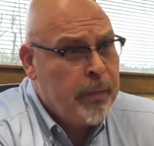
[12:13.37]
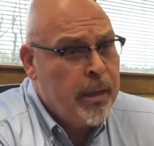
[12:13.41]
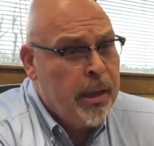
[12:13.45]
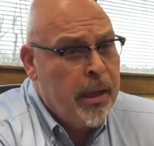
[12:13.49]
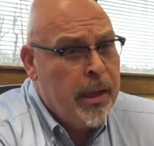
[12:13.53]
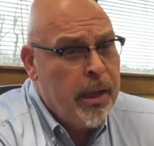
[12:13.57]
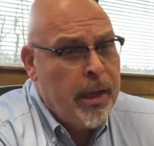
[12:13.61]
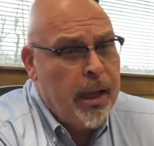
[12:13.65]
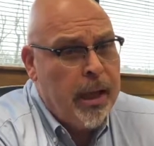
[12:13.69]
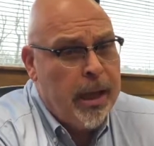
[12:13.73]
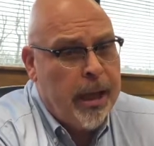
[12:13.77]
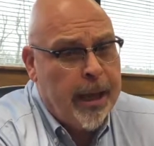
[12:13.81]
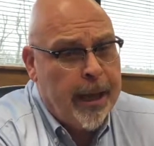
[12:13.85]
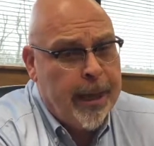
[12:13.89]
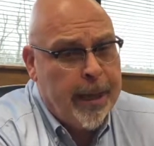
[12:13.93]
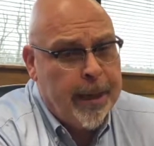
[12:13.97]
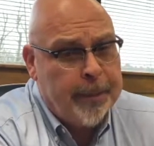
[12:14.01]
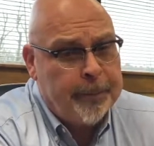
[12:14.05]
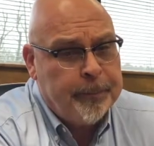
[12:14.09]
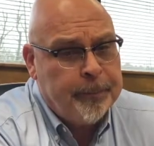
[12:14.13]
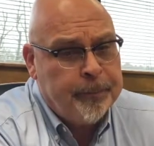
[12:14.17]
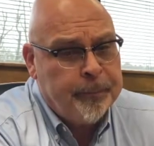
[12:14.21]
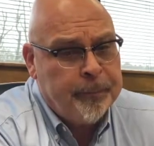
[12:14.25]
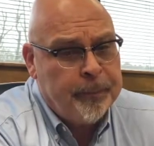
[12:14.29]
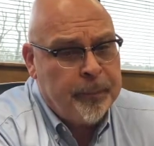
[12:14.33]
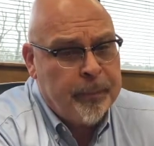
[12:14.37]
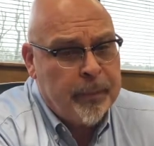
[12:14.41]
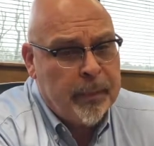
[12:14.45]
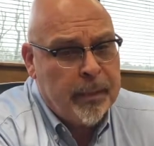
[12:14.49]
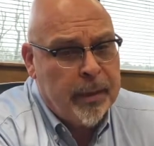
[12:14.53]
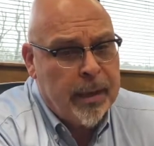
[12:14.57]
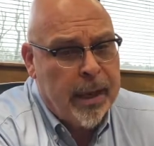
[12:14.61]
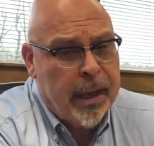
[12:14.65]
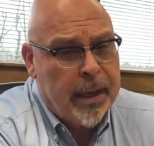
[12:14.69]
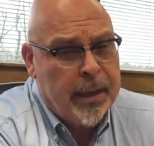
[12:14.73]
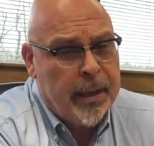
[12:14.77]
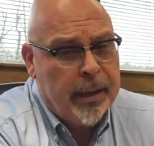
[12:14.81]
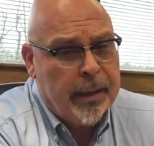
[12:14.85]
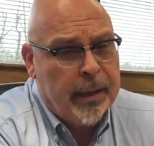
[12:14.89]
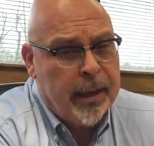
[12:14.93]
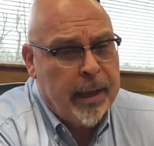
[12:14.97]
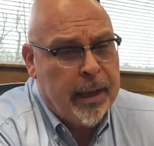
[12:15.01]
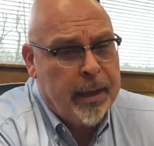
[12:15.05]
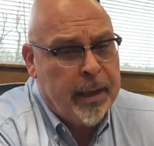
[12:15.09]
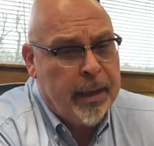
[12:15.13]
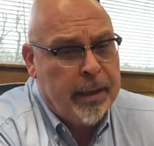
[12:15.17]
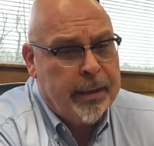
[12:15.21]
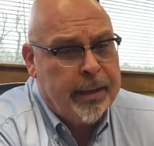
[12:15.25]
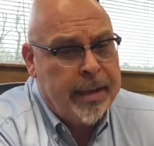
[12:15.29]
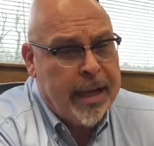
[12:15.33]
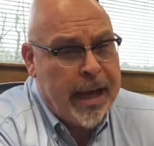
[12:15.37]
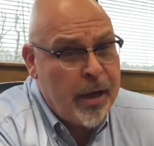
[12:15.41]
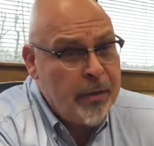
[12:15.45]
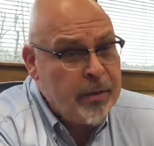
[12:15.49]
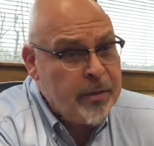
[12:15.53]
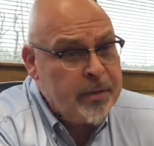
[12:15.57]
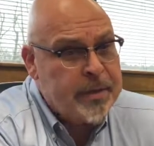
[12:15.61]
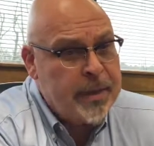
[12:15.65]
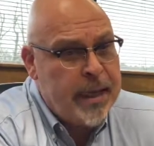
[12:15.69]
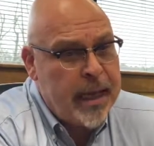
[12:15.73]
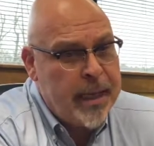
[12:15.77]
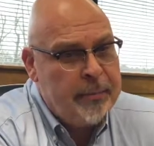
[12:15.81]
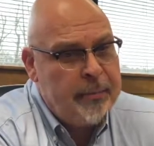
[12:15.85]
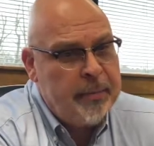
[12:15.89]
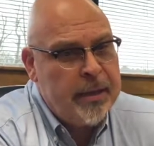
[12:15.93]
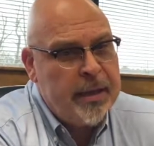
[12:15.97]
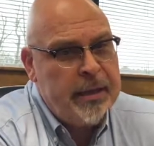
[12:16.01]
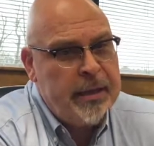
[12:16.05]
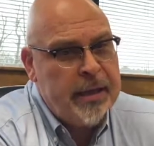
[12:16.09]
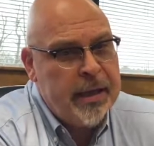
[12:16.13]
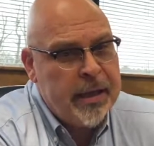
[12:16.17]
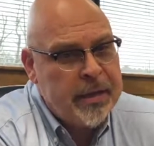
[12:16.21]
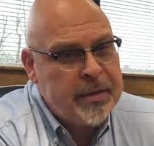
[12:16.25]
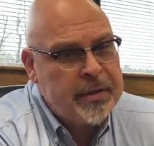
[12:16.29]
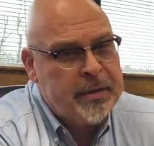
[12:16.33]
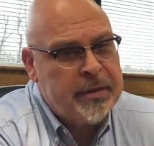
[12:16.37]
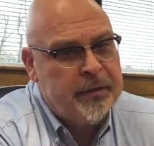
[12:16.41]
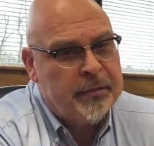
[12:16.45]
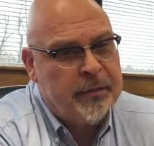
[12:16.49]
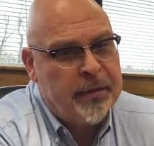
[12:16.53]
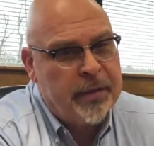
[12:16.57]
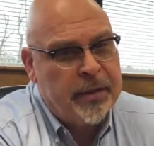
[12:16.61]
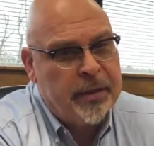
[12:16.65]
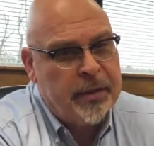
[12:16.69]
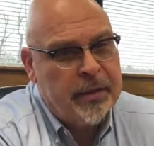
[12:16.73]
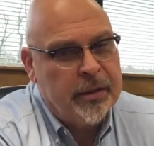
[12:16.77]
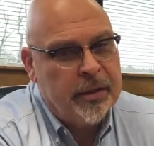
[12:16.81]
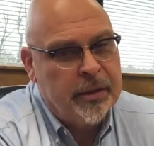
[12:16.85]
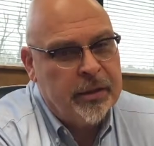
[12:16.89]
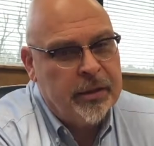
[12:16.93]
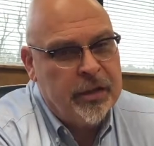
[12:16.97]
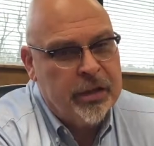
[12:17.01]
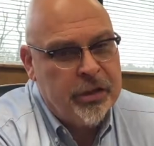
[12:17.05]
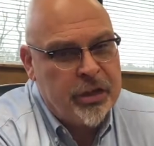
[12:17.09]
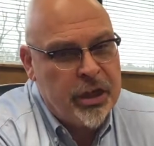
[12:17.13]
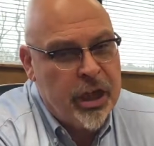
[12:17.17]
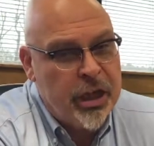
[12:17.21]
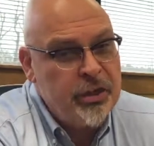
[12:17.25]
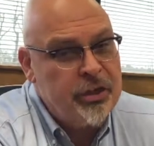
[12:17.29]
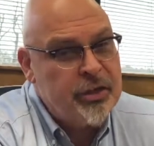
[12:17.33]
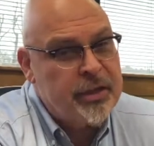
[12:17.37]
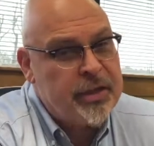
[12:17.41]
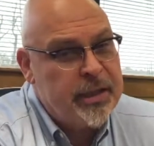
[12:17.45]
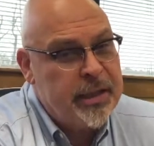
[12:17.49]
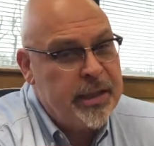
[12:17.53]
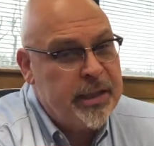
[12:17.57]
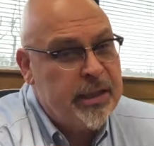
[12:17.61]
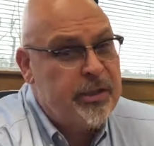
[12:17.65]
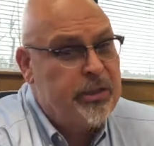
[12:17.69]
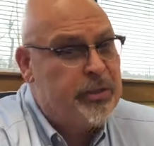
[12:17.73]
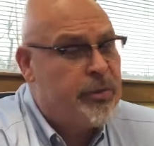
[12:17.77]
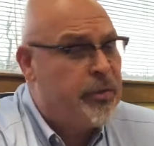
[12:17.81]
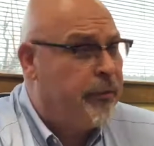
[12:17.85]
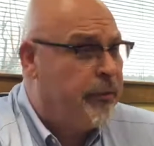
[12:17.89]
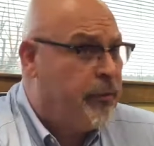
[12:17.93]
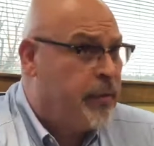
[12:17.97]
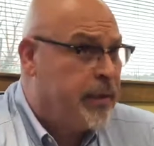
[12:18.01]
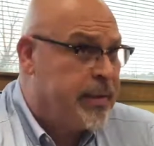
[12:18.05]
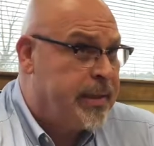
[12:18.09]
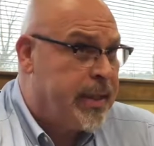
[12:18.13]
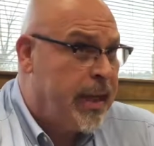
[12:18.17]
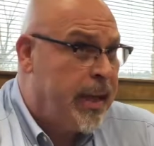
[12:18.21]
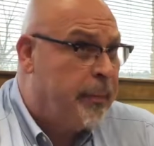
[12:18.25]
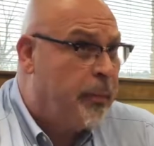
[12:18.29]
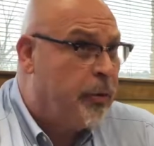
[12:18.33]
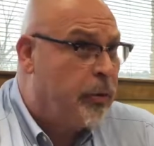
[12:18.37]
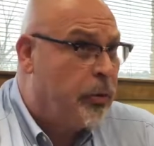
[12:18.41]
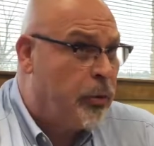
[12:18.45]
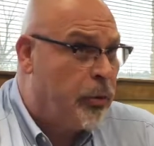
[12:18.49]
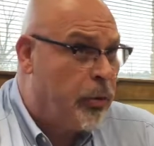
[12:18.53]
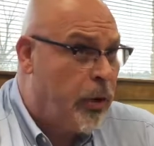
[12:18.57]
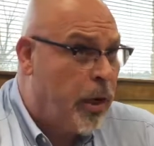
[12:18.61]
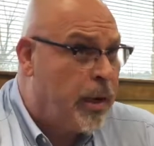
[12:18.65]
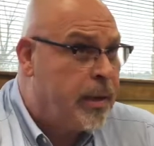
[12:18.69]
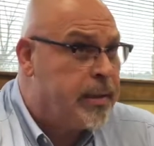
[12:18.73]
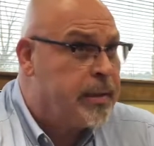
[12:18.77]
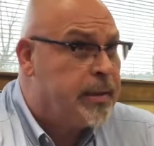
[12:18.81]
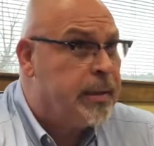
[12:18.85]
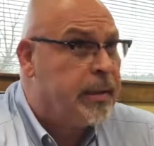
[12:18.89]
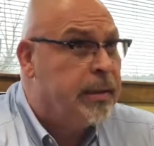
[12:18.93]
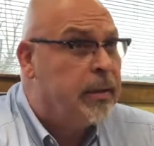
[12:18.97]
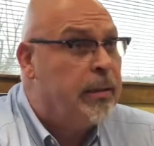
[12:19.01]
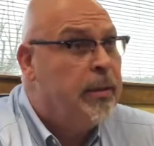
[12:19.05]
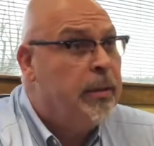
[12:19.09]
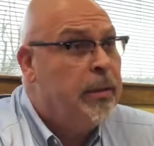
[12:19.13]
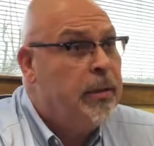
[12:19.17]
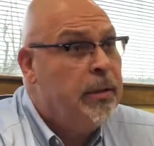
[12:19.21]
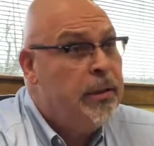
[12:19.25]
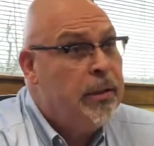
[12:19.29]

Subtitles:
On the downside, because of the changes in the industry, for example, Crosset,